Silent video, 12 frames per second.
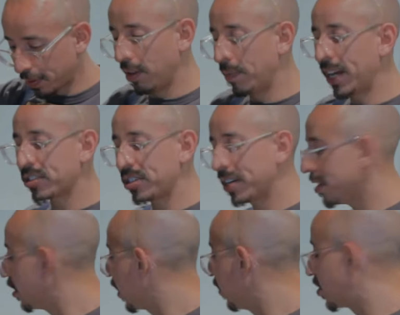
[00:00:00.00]
I'm actually
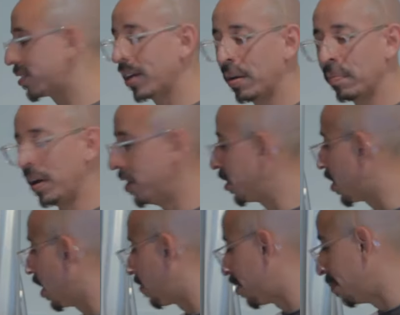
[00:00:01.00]
gonna leave some
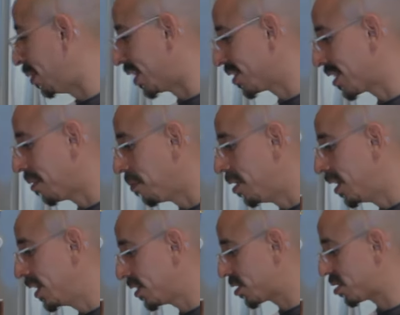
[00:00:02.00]
uncovered because I
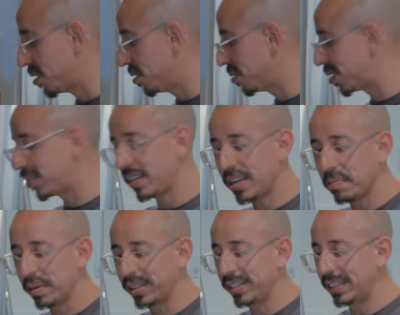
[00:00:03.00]
want to see
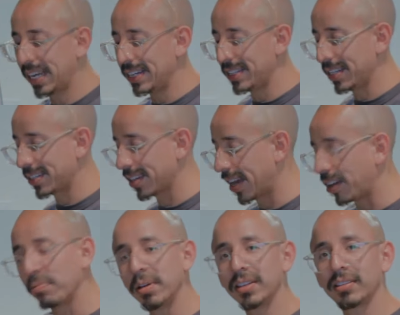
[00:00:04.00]
what the taste is
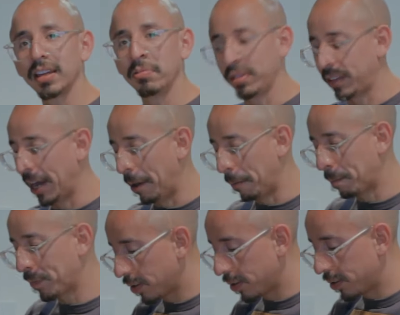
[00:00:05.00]
like with and without.
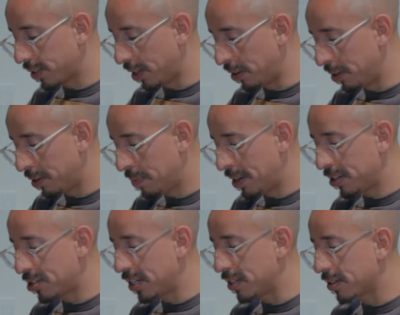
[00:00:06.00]
Let's get a good amount of
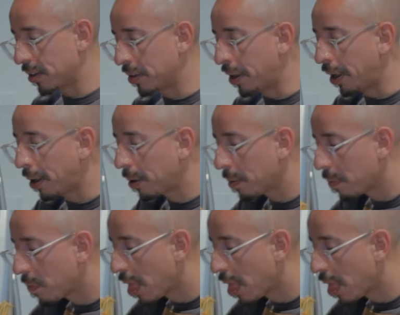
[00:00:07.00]
cheese on there.